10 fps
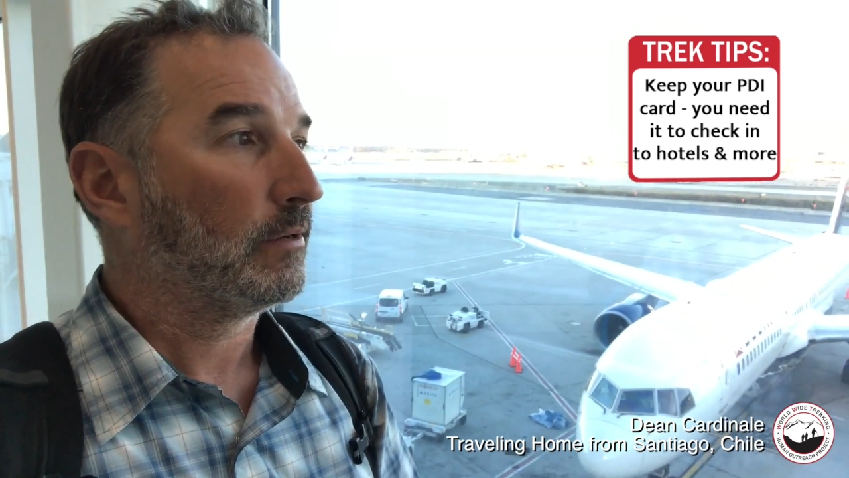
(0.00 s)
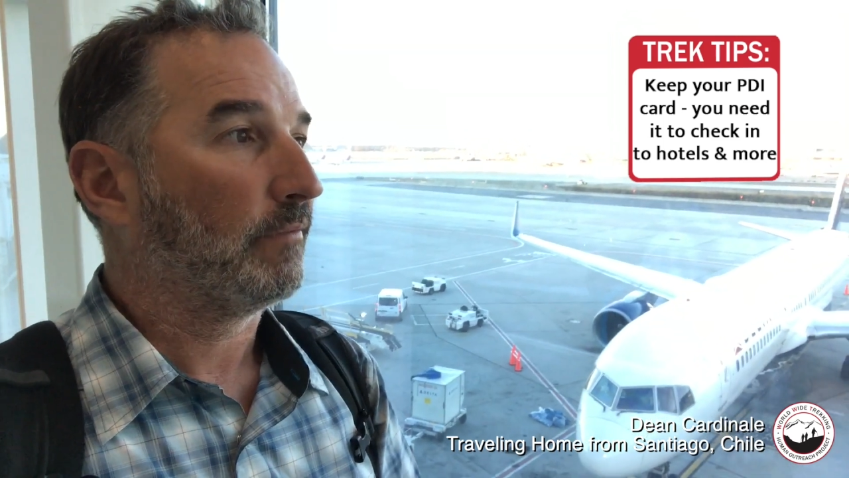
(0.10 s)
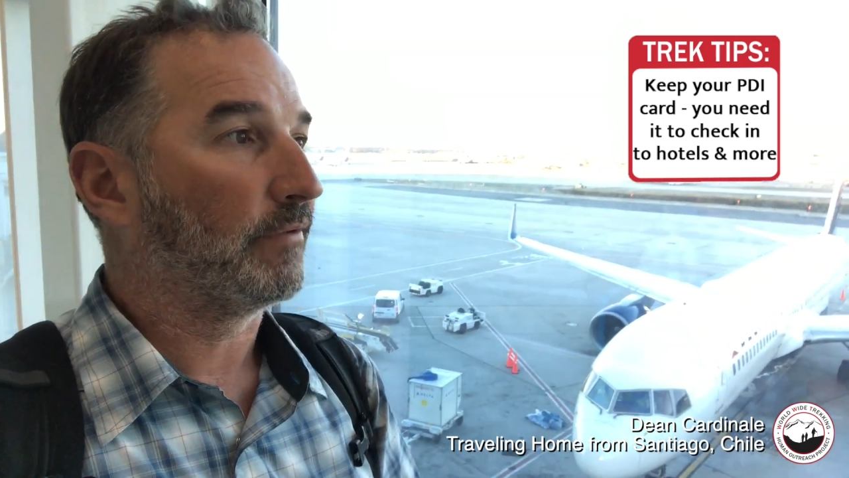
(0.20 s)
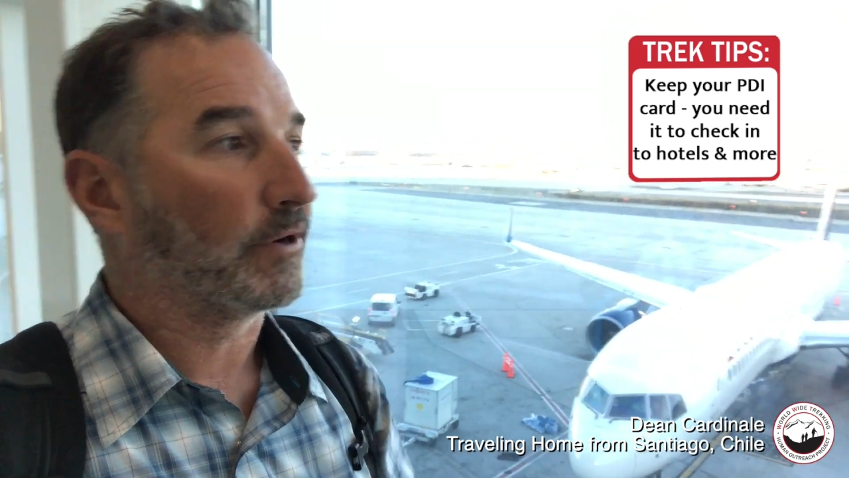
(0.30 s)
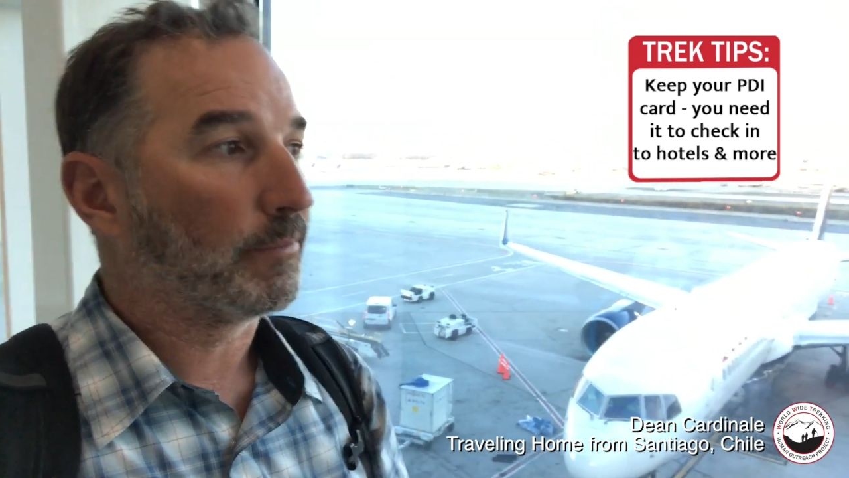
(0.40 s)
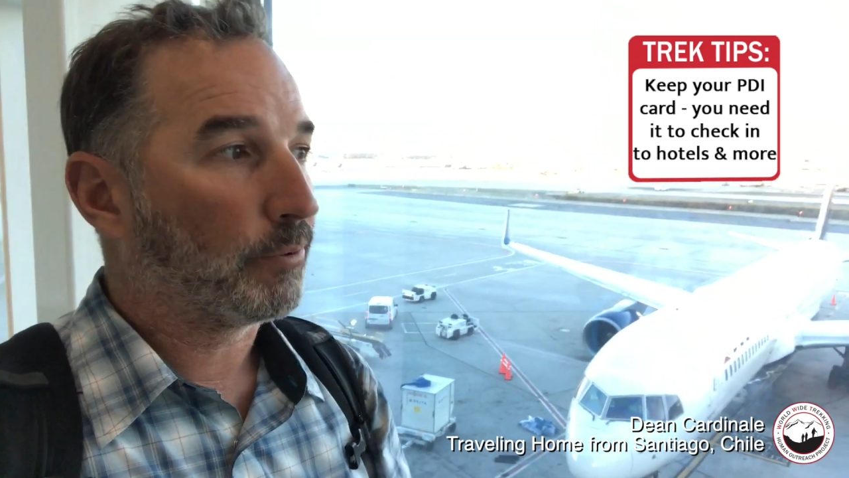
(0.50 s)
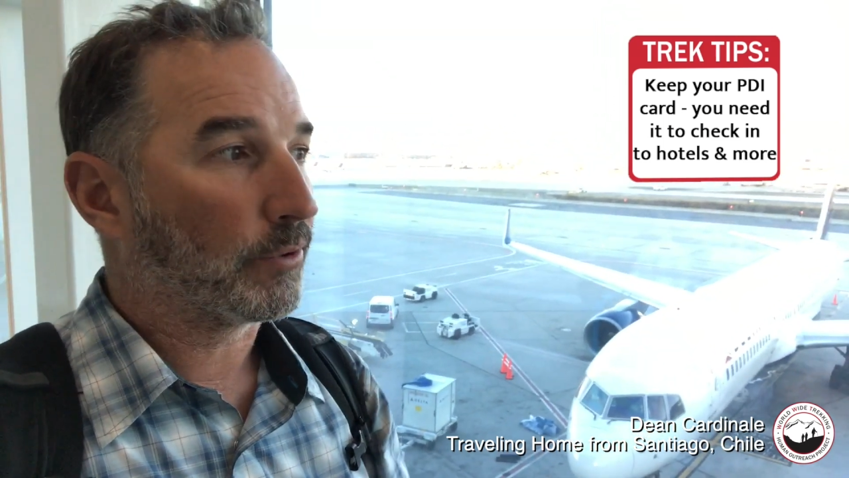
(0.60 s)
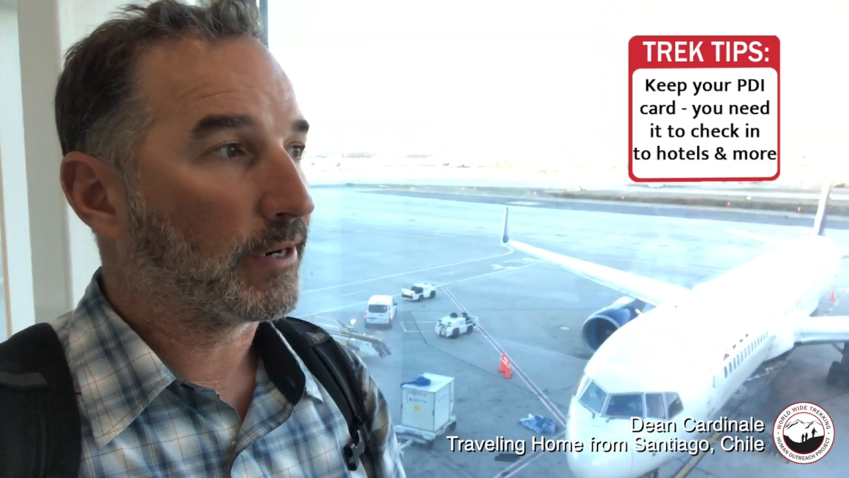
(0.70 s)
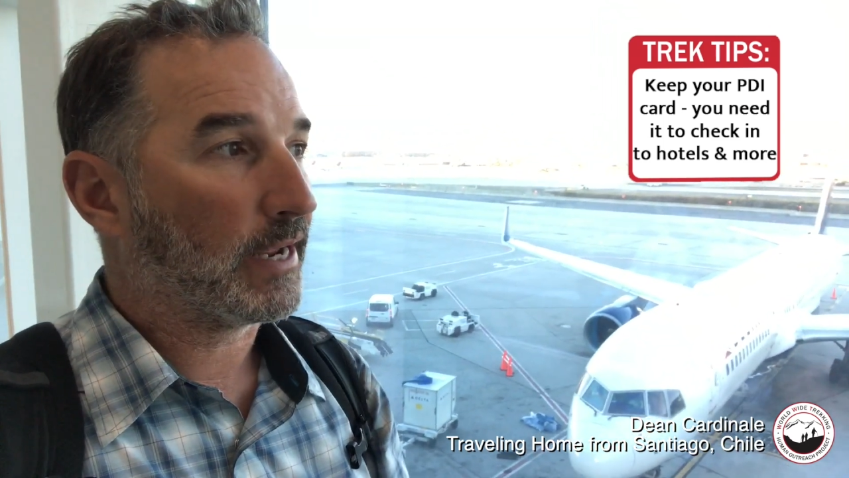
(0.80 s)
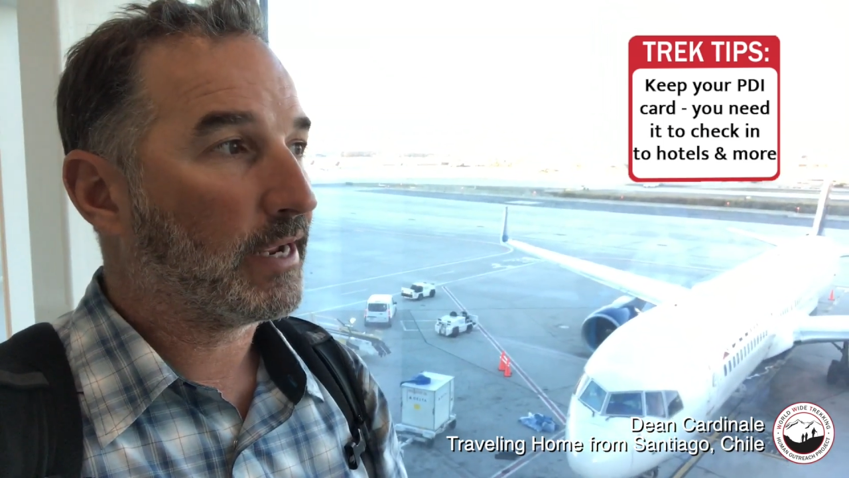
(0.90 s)
Very
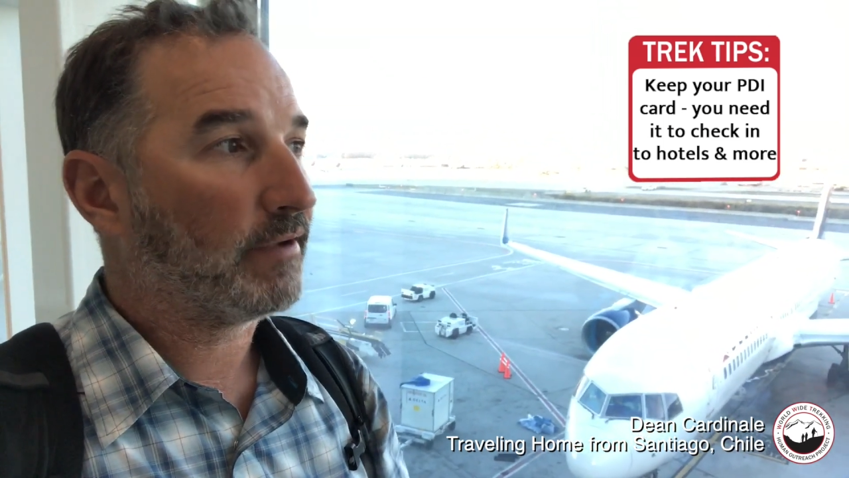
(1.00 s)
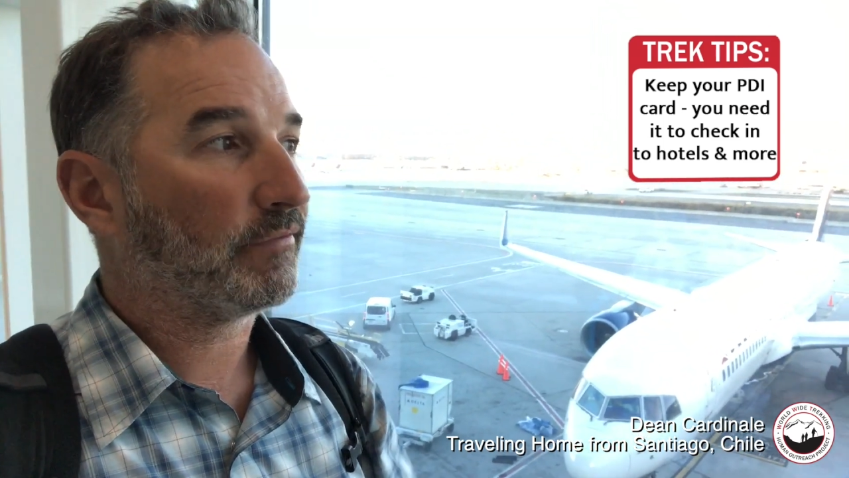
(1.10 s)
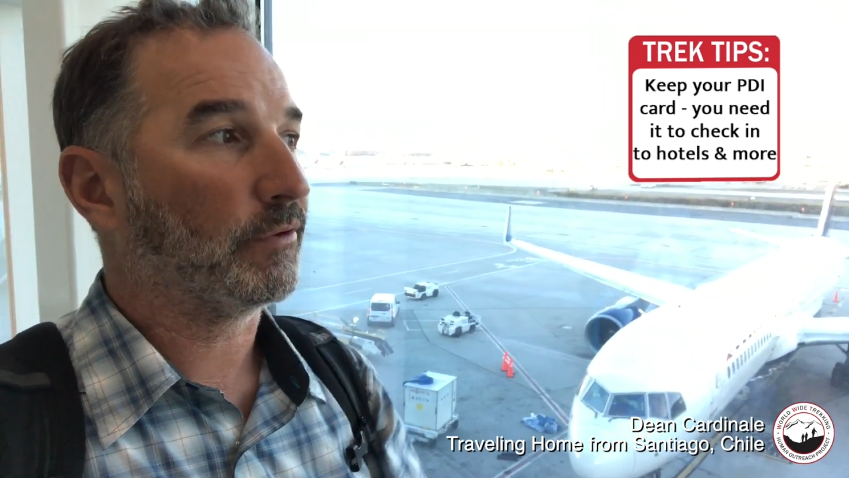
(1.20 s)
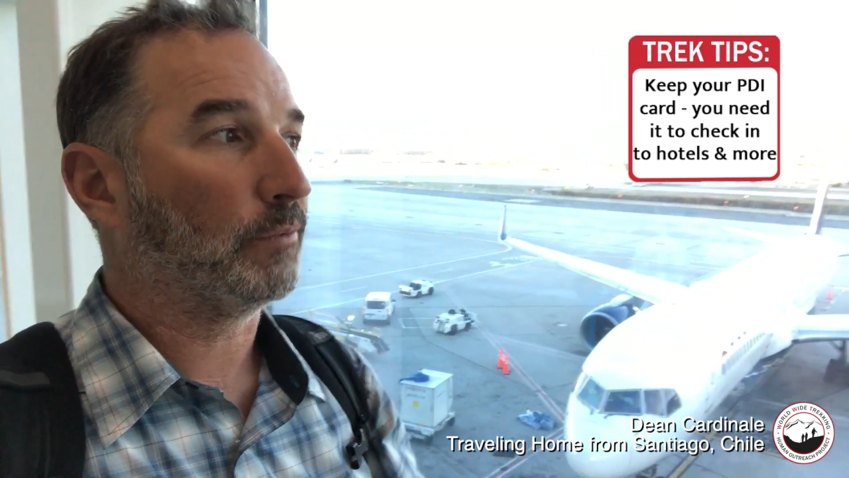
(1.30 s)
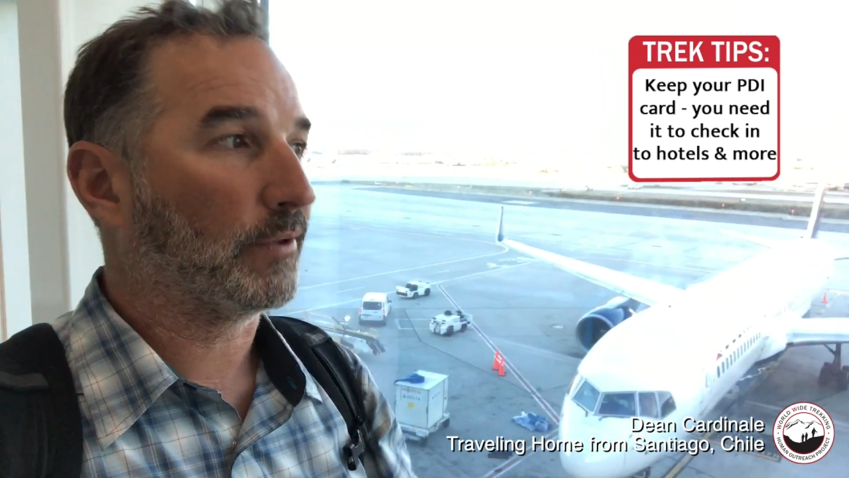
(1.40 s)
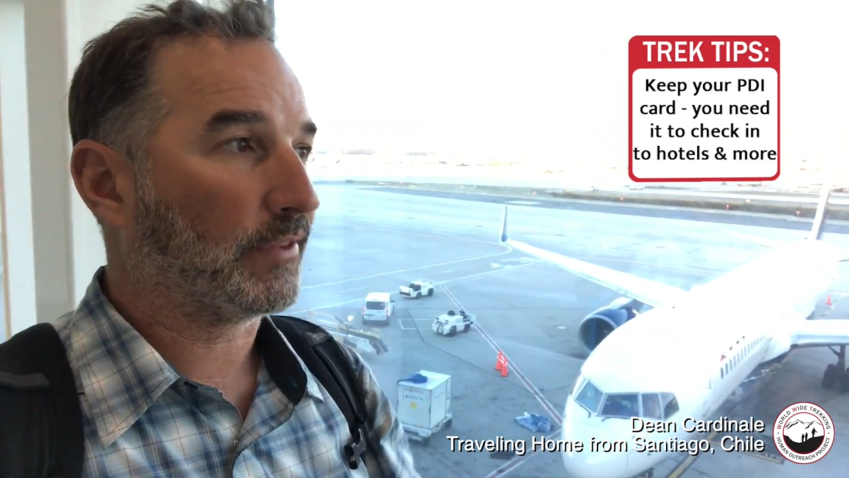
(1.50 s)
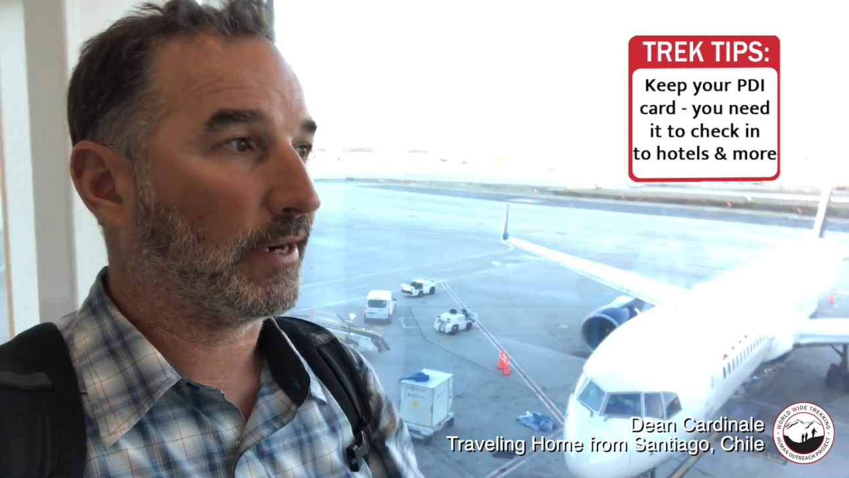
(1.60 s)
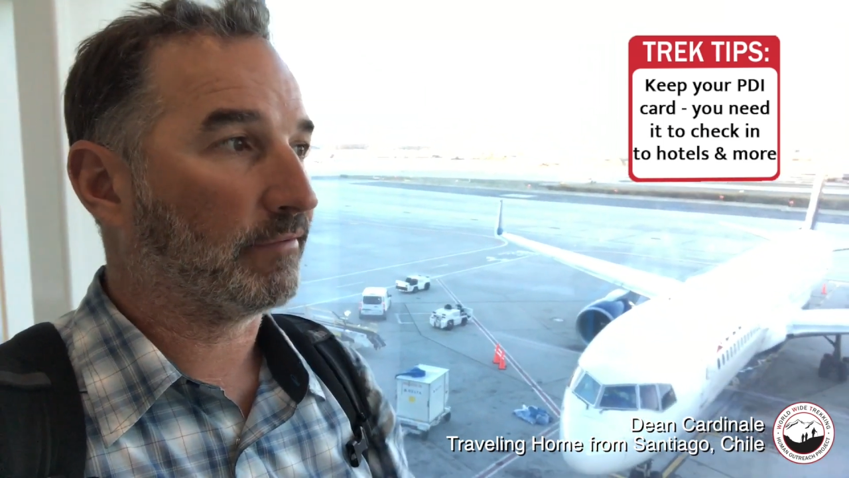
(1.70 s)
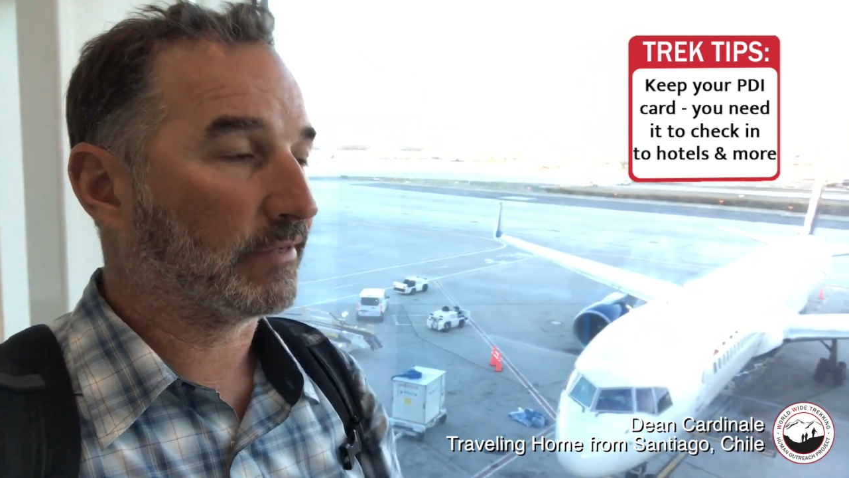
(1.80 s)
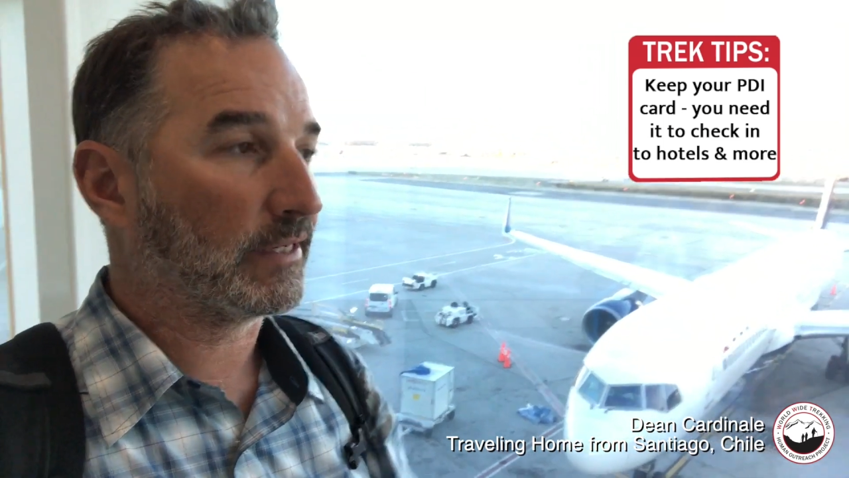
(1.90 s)
important to have. They'll want
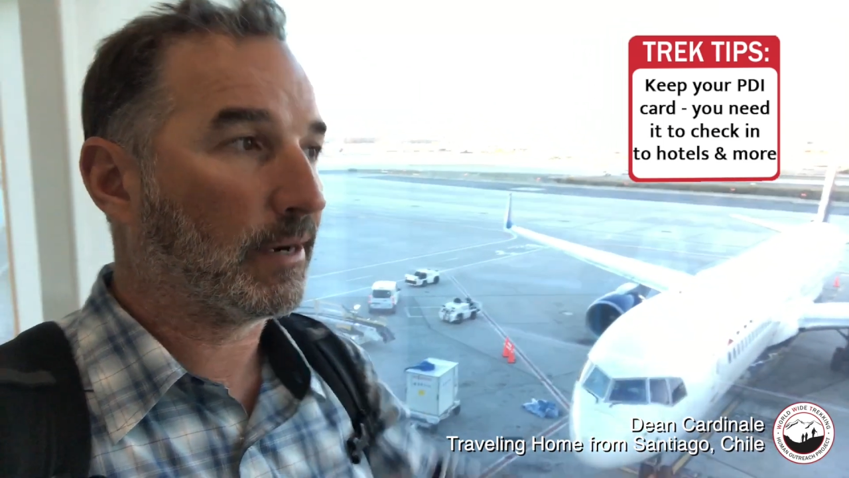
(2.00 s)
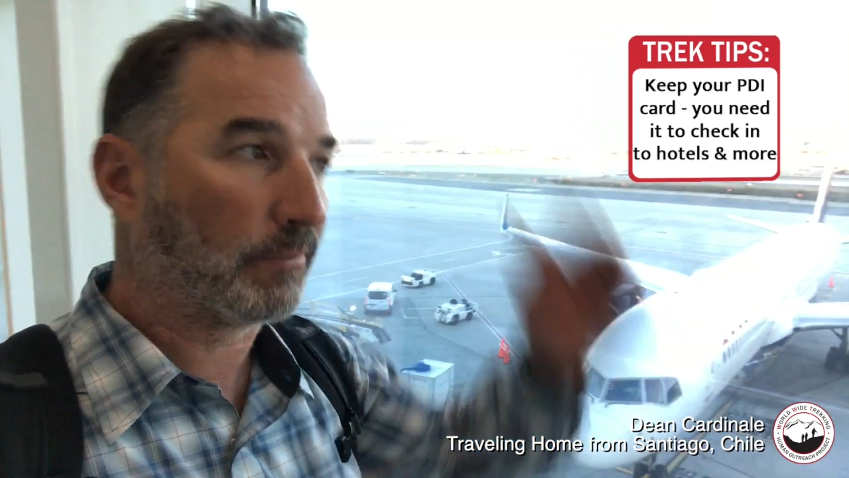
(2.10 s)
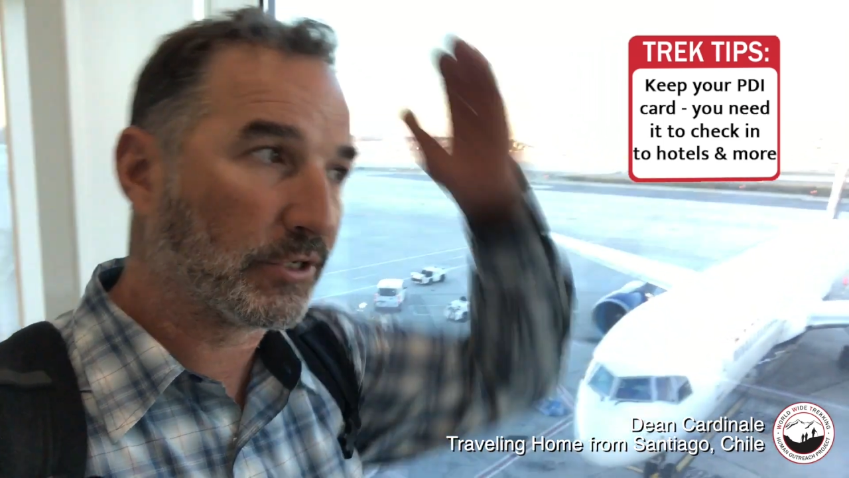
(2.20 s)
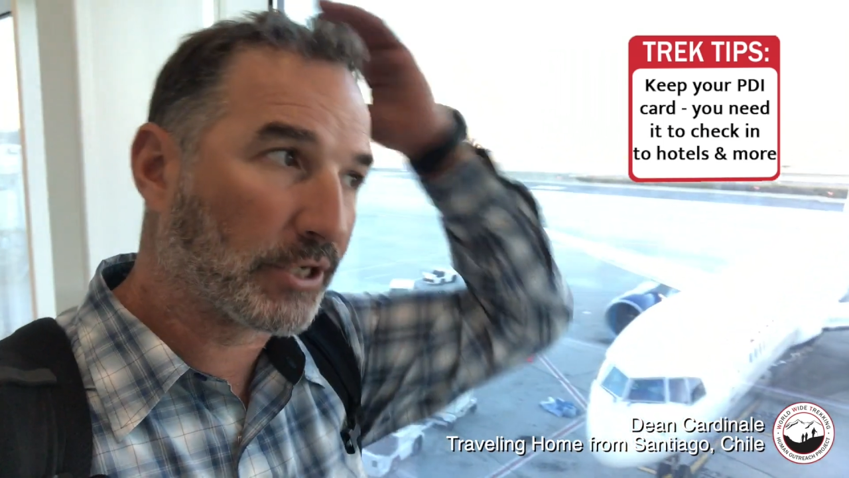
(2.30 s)
that every time we